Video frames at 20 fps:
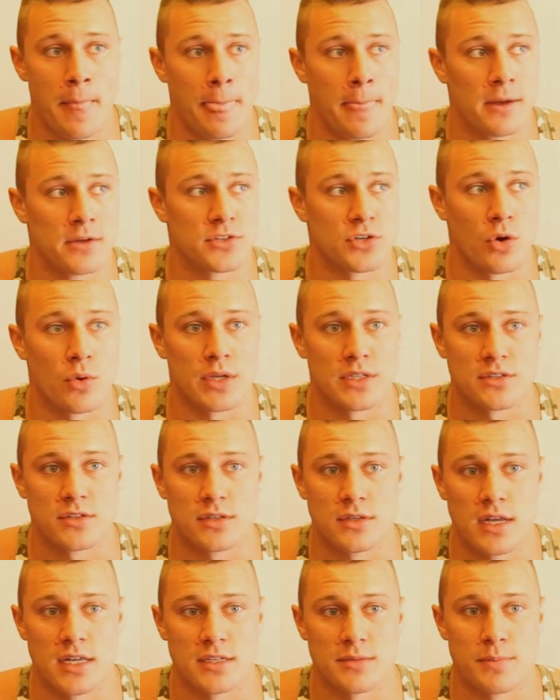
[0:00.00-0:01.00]
So
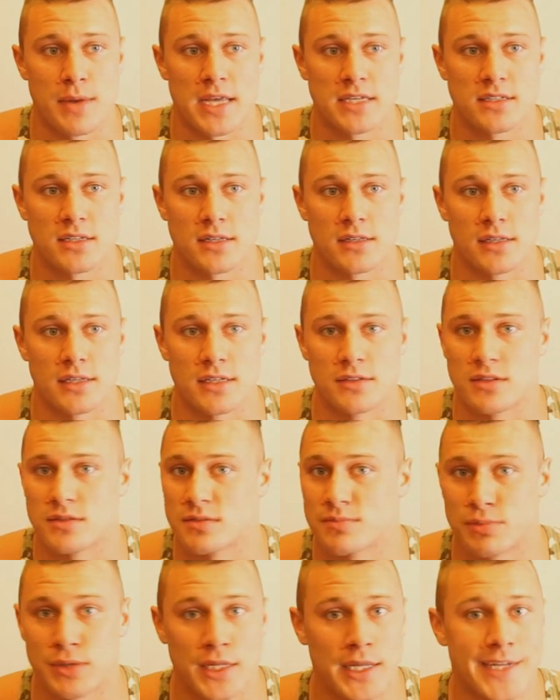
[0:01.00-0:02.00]
it's basically,
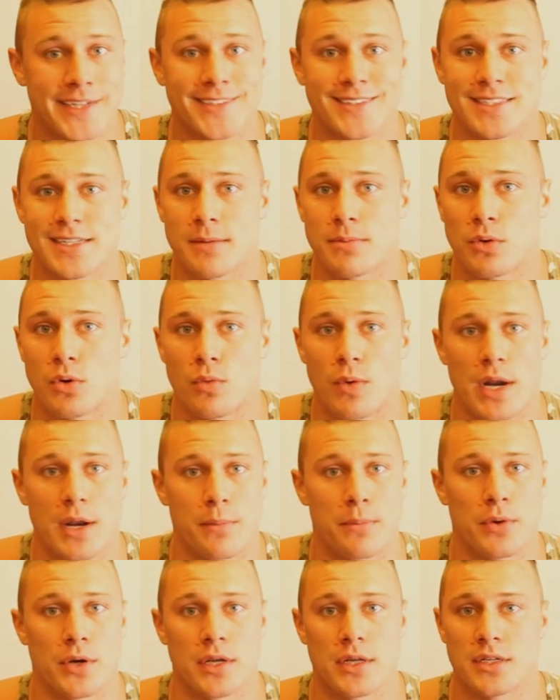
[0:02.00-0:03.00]
plain and simple way to
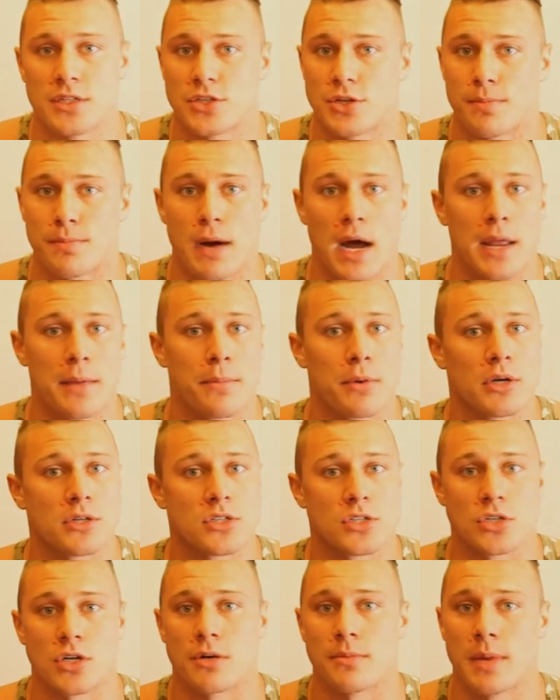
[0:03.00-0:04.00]
put it is your body burns
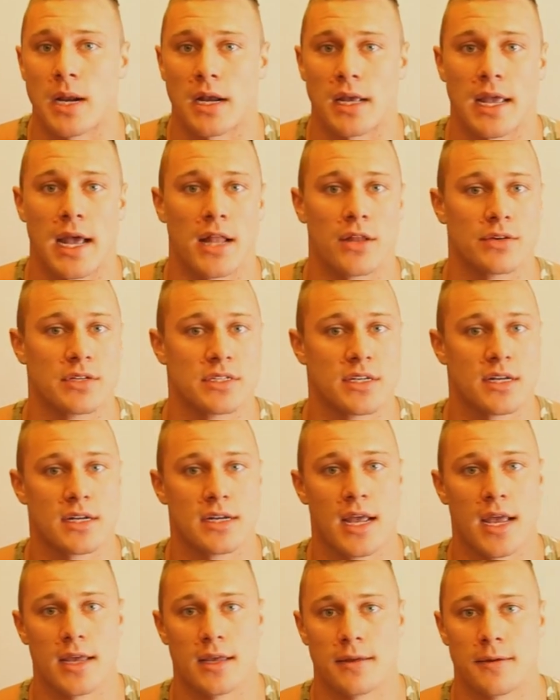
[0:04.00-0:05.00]
a certain amount of calories in a
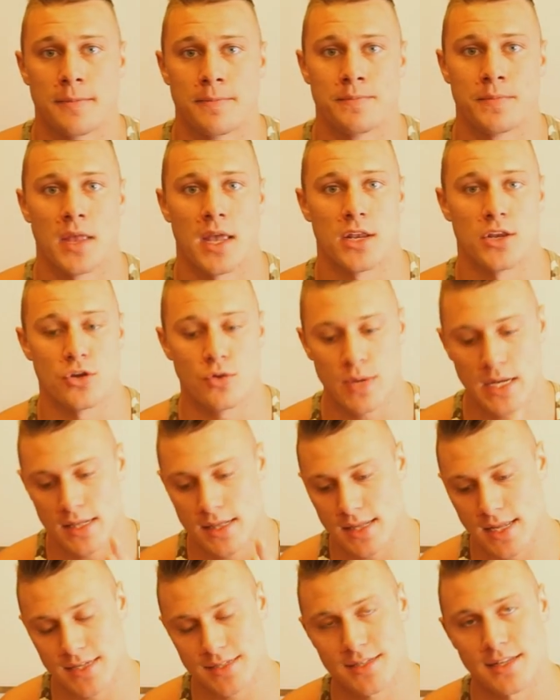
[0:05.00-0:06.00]
day, and you eat
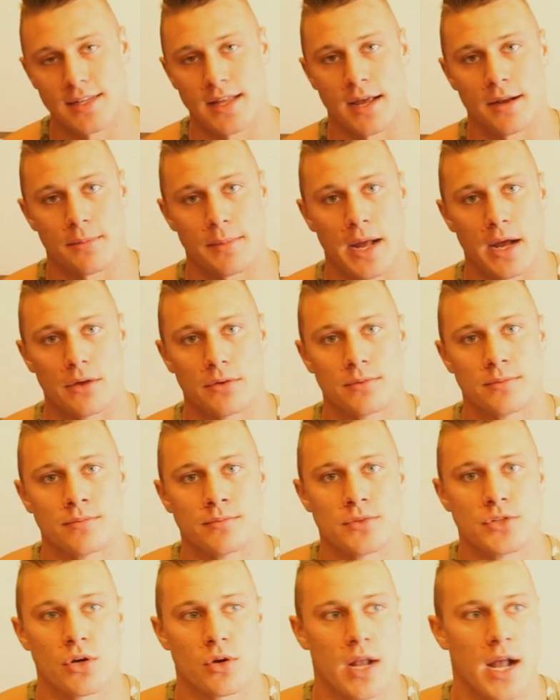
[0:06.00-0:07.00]
less than that amount.
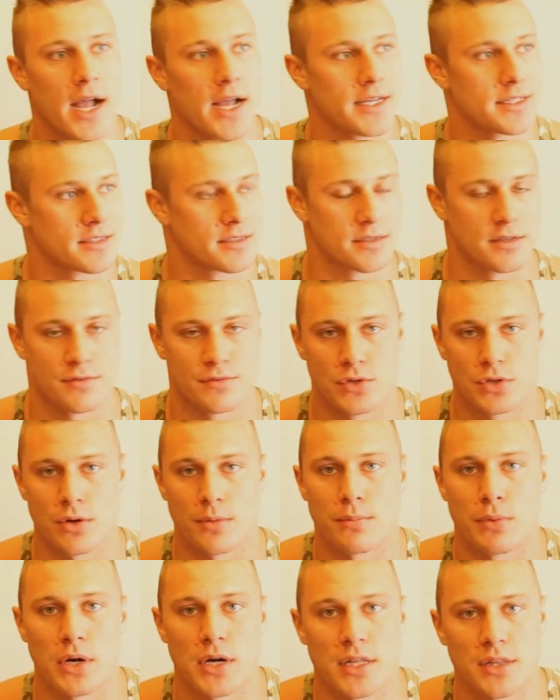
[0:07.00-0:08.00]
So guys, if
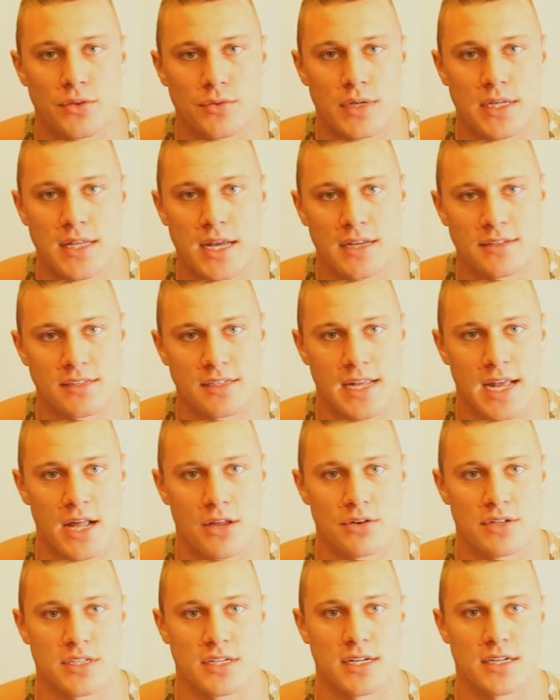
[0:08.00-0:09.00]
you're burning 3,000
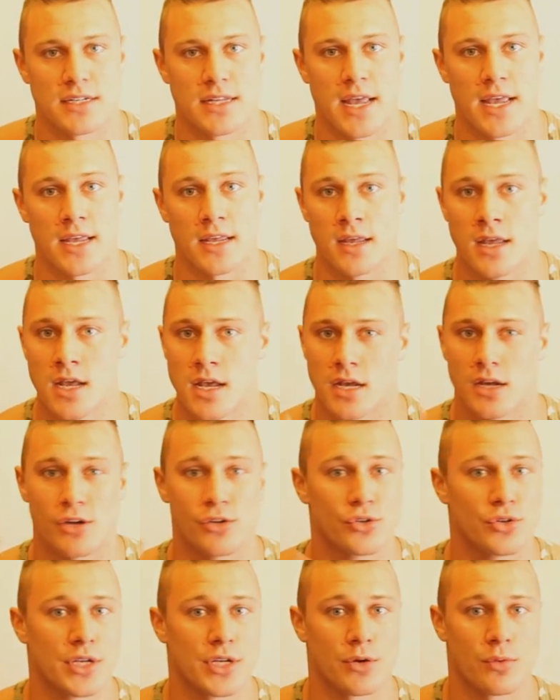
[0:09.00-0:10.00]
calories in a day,
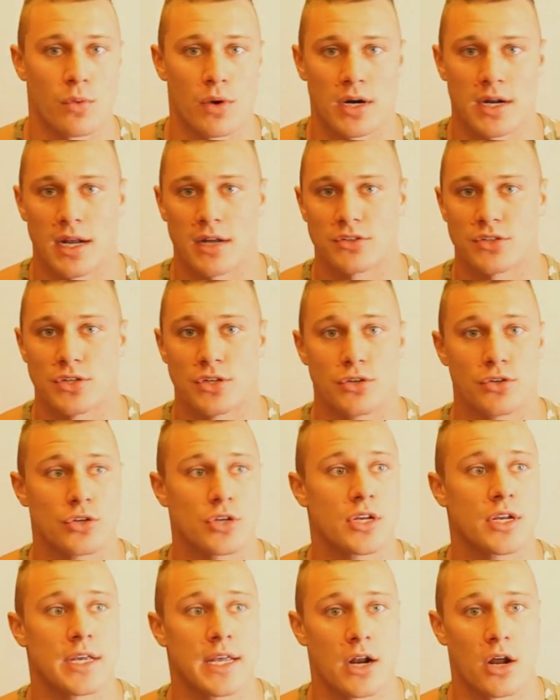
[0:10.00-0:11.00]
including your workouts, you
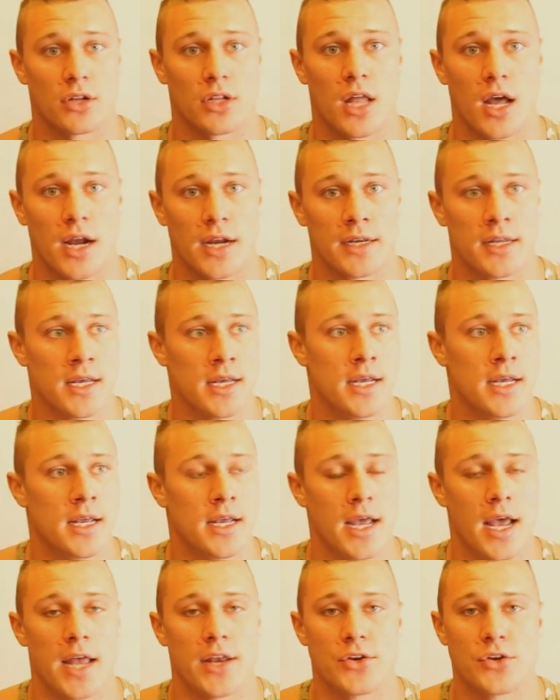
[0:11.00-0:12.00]
can get online
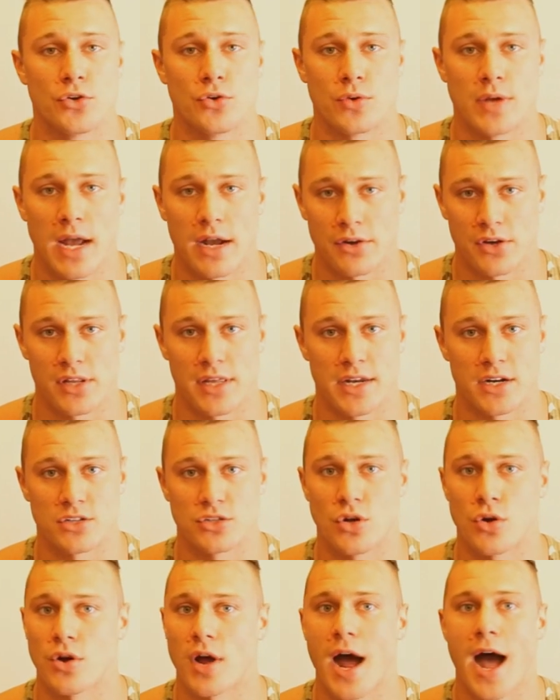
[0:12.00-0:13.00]
and do
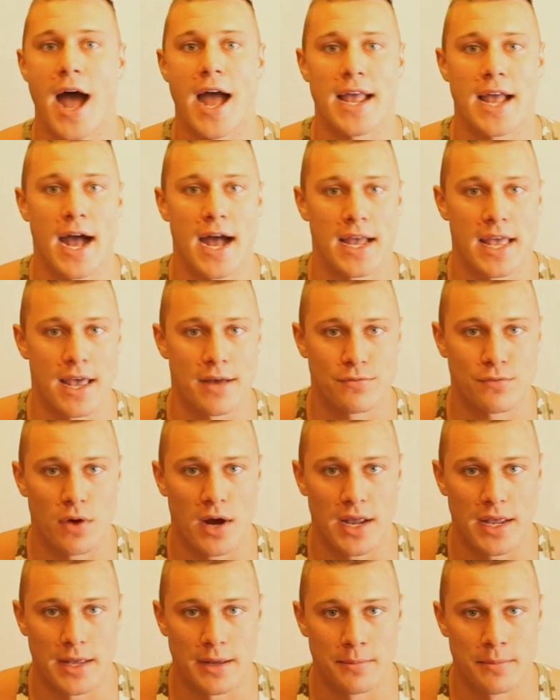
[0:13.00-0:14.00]
calculators. Go to
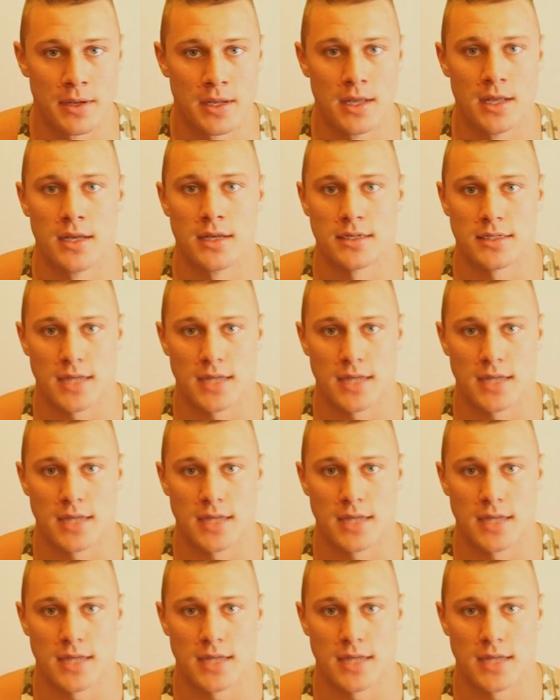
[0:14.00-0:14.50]
iifym.com